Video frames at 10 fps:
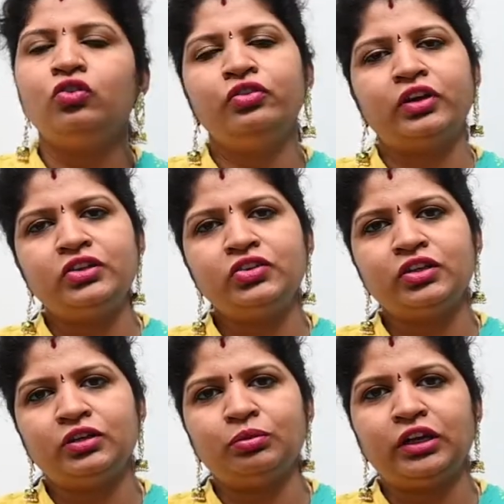friends
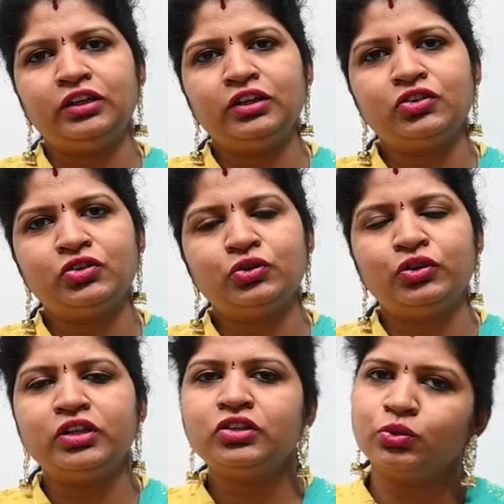and my dear
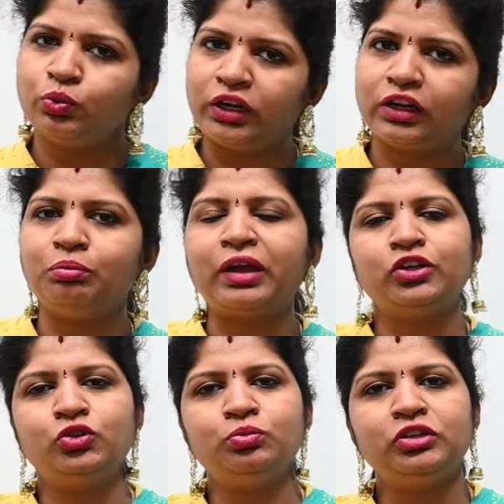students, welcome
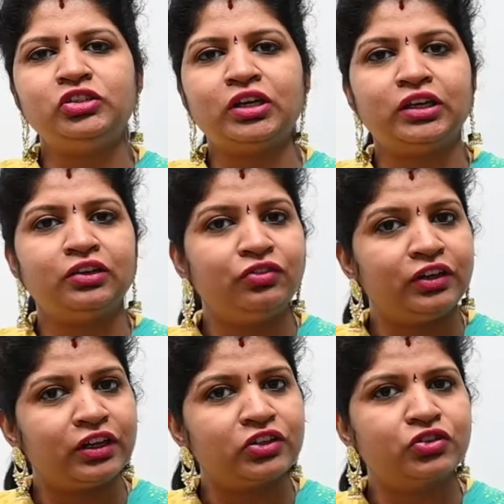back to my channel
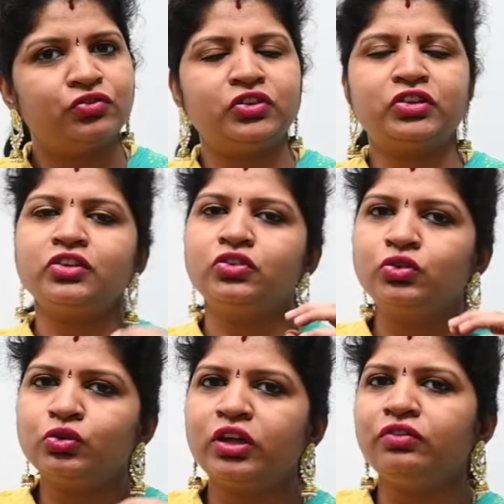Phoenix Physics.
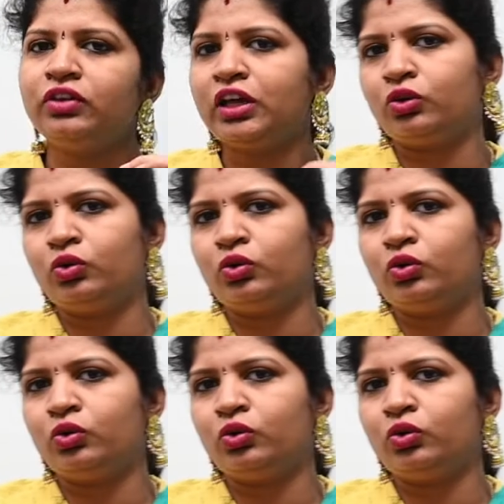Today we are